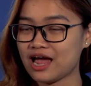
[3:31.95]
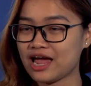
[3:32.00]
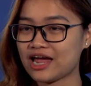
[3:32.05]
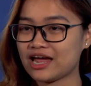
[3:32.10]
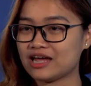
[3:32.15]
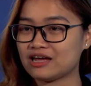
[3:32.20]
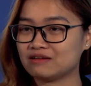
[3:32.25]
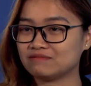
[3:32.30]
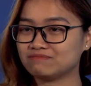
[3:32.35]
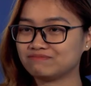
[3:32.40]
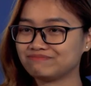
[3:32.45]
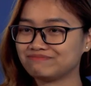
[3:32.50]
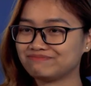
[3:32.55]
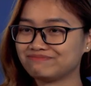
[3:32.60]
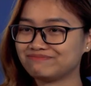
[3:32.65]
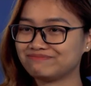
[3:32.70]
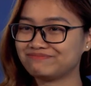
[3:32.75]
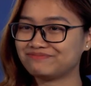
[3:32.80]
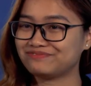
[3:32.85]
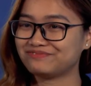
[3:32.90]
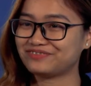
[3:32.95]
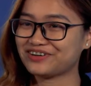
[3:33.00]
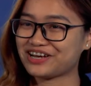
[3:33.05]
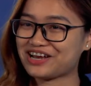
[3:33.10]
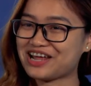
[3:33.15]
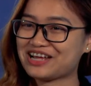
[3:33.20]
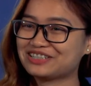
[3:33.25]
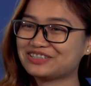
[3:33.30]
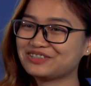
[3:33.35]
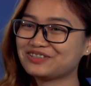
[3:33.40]
a
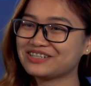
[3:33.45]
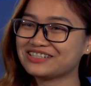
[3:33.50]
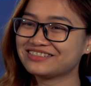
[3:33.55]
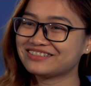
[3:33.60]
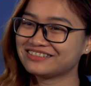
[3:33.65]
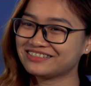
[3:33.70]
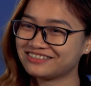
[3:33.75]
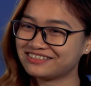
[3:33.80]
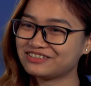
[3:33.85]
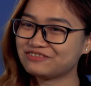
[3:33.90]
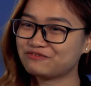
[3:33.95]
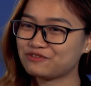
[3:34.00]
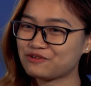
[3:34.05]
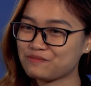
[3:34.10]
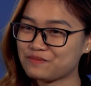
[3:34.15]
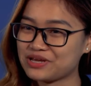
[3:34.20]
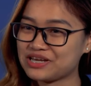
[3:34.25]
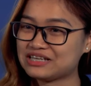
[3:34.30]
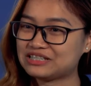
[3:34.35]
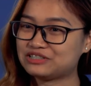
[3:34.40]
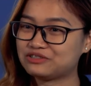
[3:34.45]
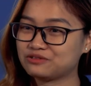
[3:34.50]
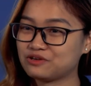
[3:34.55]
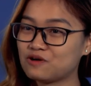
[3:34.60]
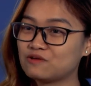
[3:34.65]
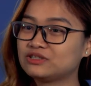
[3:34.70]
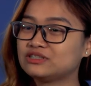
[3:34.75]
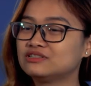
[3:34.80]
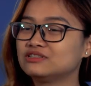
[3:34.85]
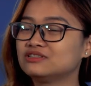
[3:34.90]
financial assistance for me to
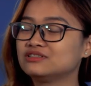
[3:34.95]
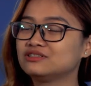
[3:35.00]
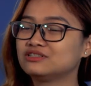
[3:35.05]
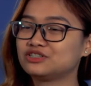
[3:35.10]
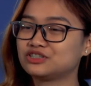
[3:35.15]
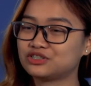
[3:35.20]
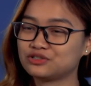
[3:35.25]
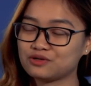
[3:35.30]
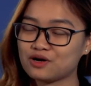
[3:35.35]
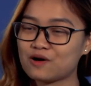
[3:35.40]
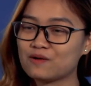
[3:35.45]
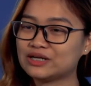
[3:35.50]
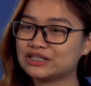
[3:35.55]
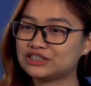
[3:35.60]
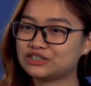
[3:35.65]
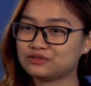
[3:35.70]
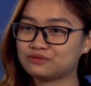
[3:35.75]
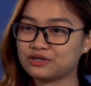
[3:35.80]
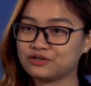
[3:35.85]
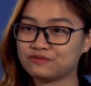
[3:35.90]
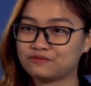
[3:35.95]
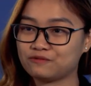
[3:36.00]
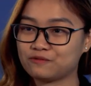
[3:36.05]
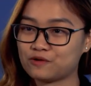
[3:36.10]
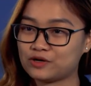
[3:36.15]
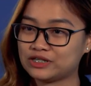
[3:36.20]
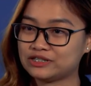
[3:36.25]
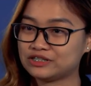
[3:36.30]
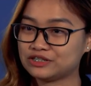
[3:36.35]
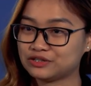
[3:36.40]
go to going to a
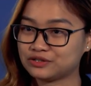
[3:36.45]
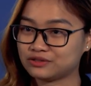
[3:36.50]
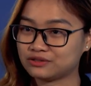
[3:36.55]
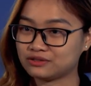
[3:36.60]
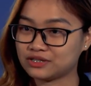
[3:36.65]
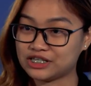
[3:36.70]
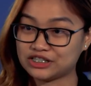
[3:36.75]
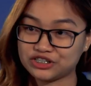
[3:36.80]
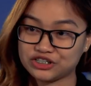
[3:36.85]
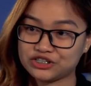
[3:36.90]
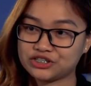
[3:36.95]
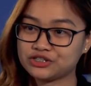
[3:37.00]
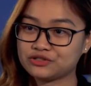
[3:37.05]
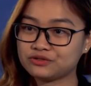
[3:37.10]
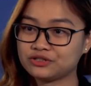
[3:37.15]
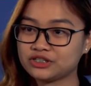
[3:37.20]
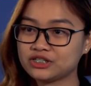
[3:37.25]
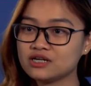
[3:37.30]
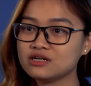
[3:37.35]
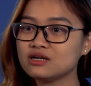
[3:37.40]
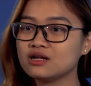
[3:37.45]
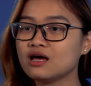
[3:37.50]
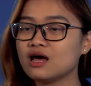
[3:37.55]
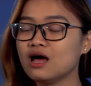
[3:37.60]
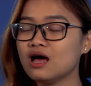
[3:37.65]
four-year institution.